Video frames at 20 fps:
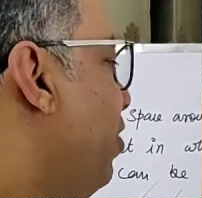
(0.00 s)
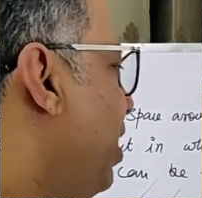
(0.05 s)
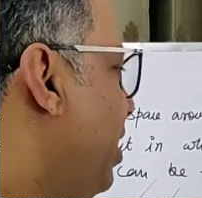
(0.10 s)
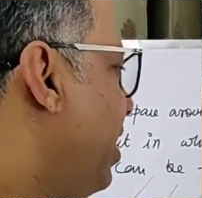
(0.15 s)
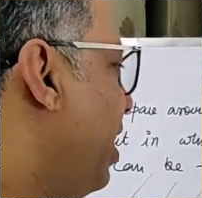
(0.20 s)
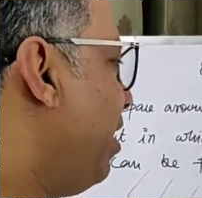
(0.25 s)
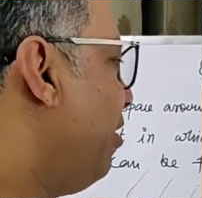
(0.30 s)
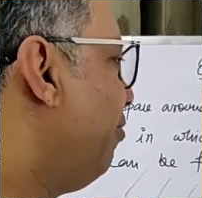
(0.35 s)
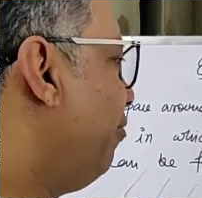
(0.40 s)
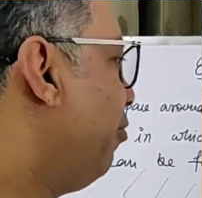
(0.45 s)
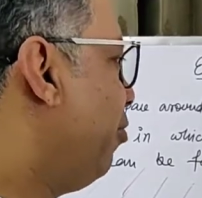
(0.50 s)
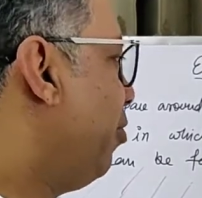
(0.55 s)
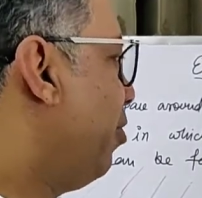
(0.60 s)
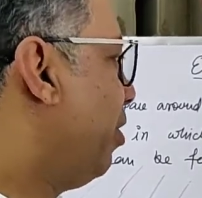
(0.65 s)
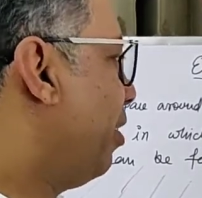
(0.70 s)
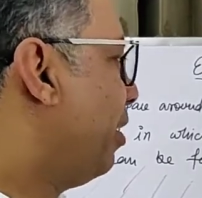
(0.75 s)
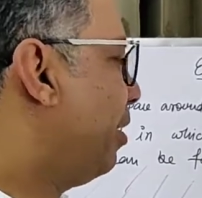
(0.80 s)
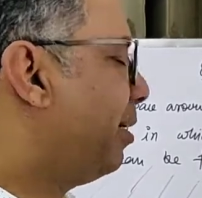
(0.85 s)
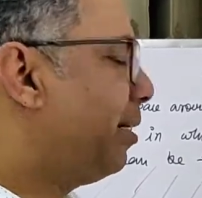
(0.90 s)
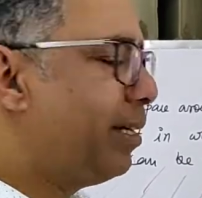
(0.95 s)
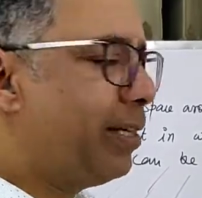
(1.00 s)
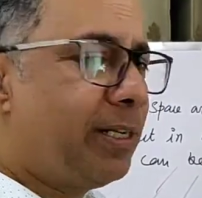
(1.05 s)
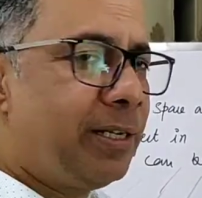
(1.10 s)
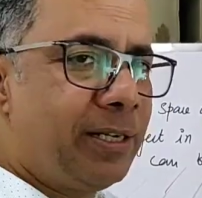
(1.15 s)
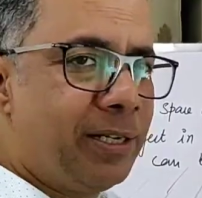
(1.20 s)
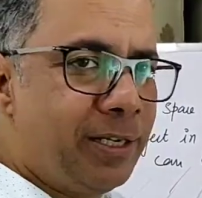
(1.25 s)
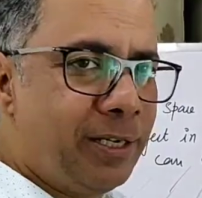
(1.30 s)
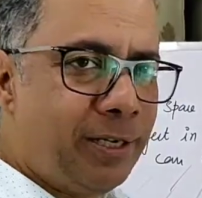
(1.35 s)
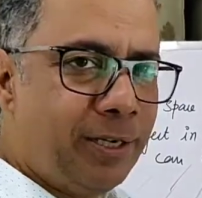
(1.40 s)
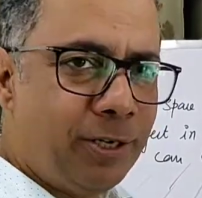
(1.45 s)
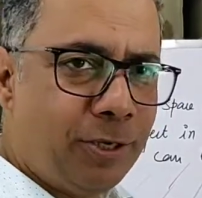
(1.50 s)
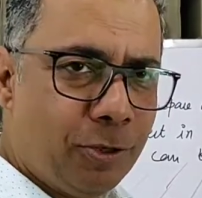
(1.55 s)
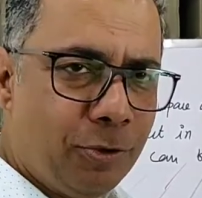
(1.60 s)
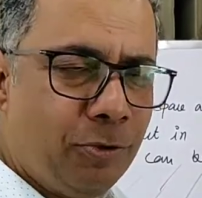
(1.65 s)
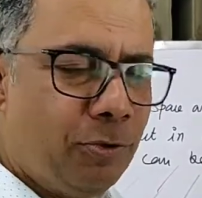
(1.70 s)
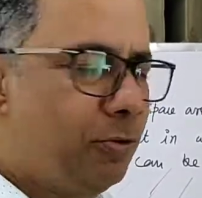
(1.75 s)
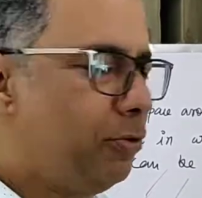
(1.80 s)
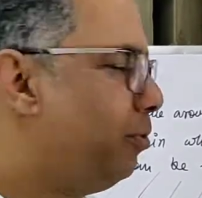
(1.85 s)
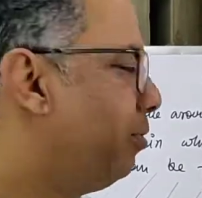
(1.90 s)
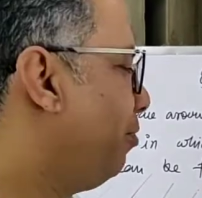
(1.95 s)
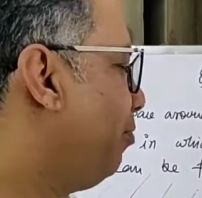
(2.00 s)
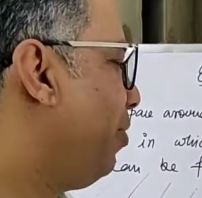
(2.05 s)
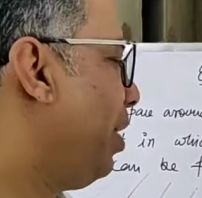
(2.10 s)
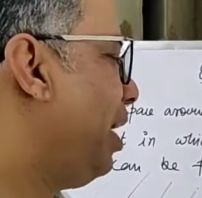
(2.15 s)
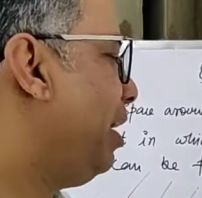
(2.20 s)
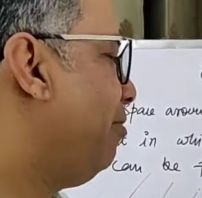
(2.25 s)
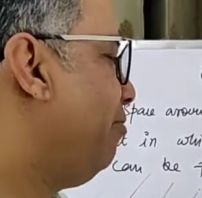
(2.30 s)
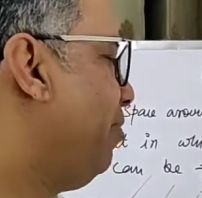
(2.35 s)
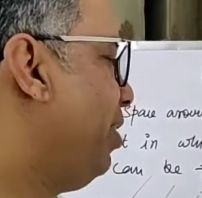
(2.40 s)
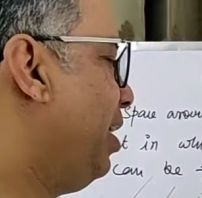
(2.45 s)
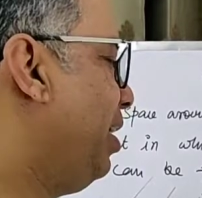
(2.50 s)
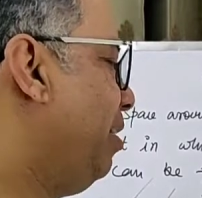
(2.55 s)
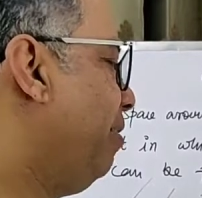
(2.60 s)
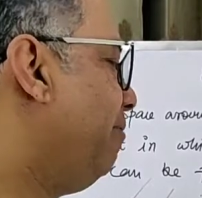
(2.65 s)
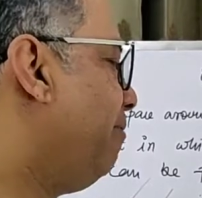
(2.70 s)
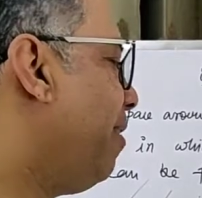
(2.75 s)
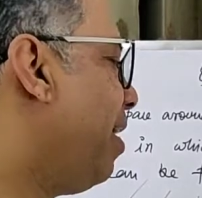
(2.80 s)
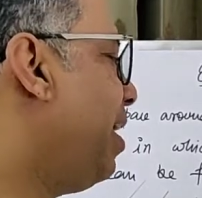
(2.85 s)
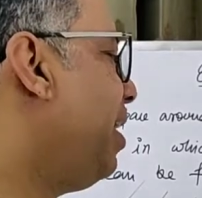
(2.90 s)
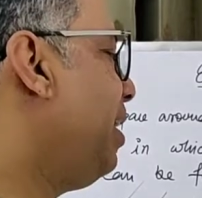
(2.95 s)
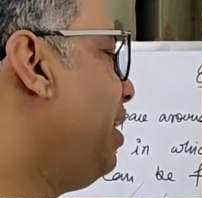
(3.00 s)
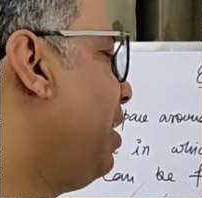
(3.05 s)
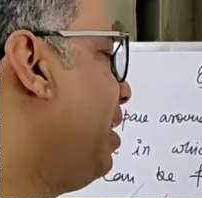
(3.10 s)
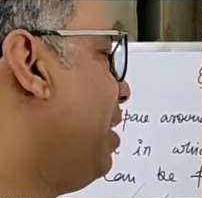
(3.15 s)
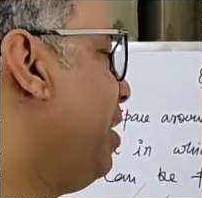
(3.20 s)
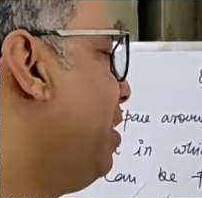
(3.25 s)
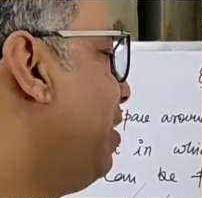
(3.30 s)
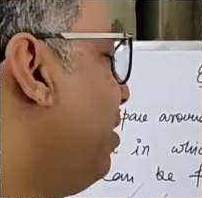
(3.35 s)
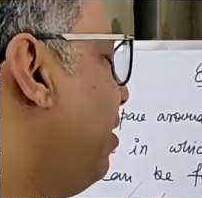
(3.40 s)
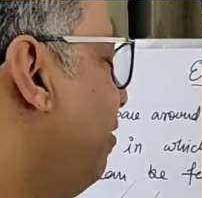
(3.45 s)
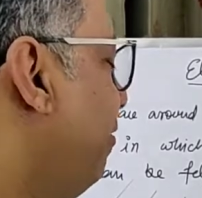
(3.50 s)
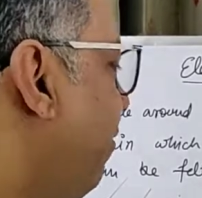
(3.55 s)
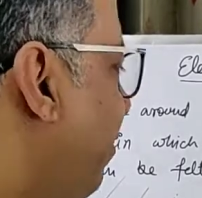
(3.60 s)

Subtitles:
we therefore do when we define electric